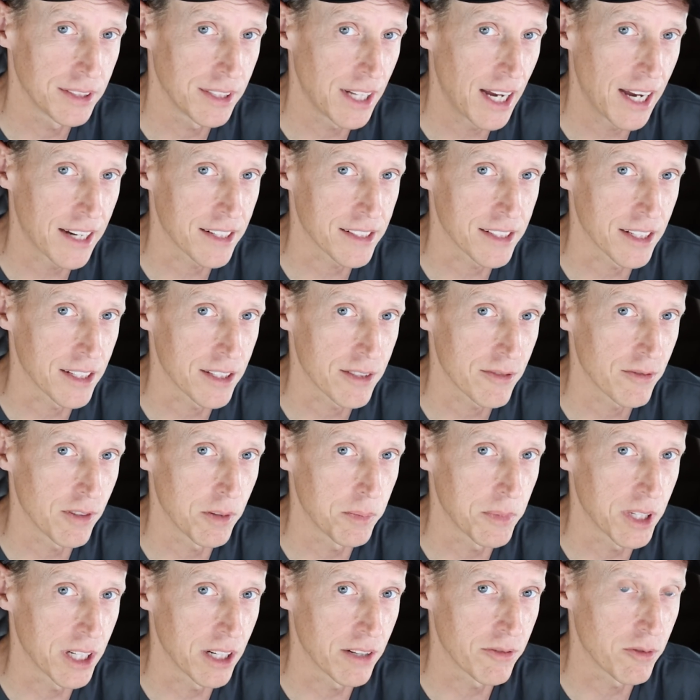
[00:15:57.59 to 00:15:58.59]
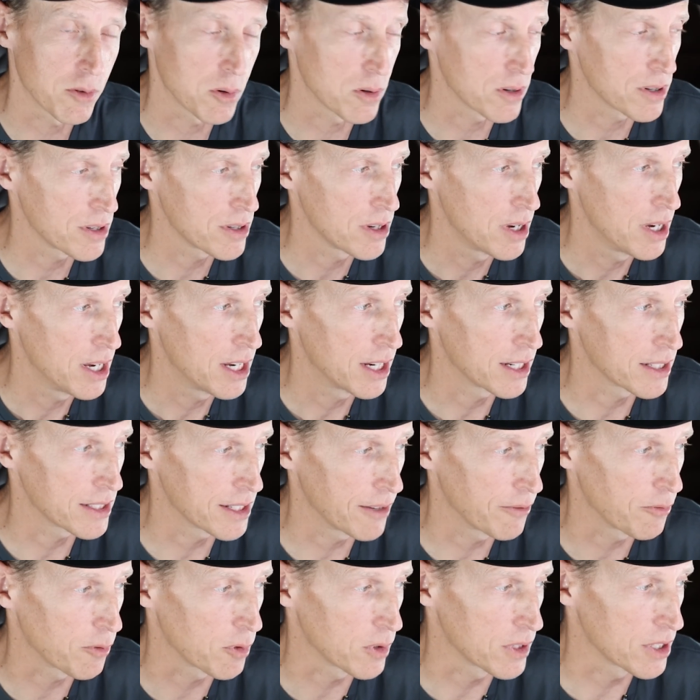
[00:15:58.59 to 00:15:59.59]
access from the Air Force
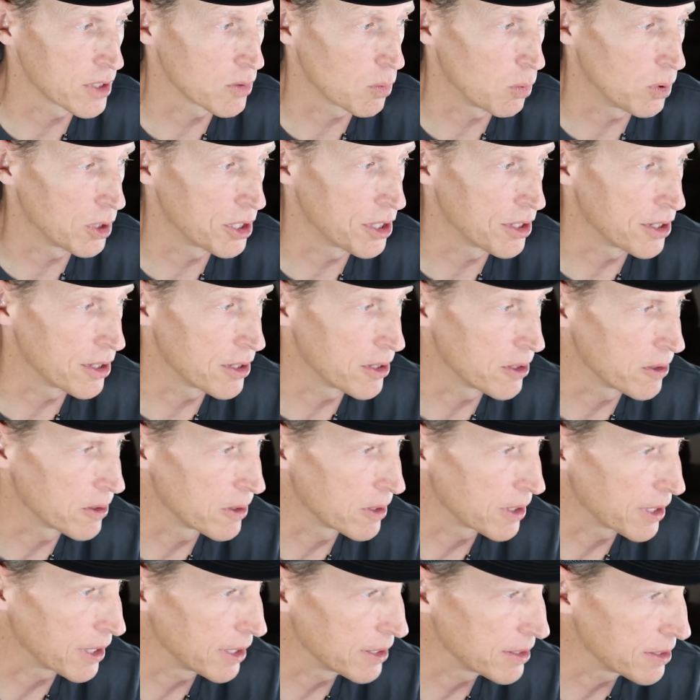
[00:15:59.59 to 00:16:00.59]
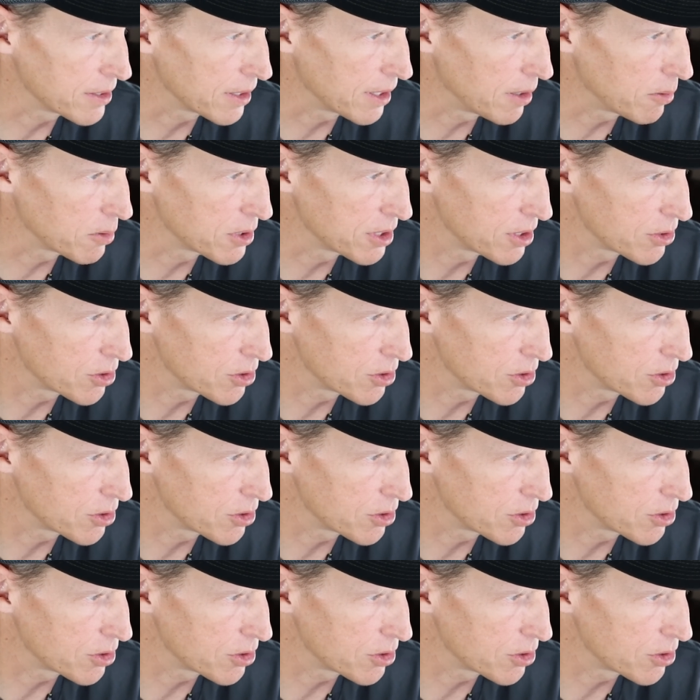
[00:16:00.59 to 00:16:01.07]
except for this one dude. Okay, so that was